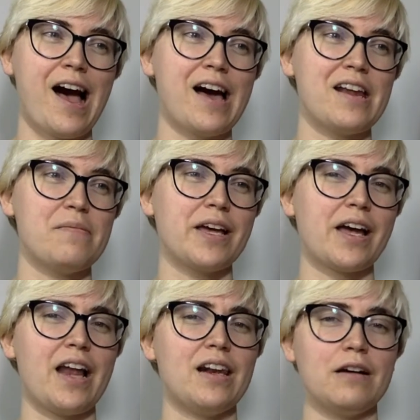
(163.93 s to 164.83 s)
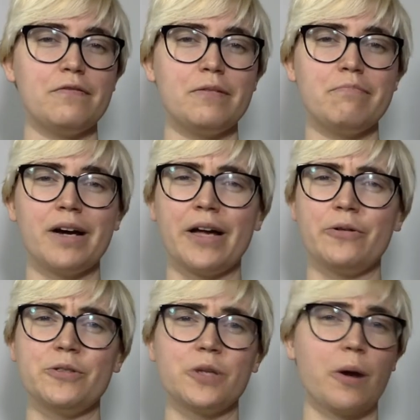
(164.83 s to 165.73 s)
And I'm like, I love him, but I
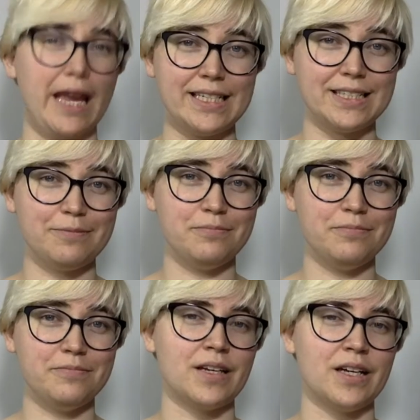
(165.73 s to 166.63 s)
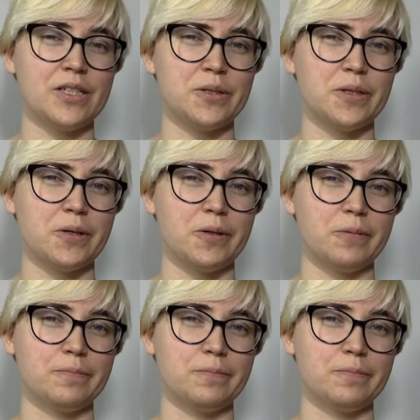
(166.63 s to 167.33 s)
also hate him. I don't know.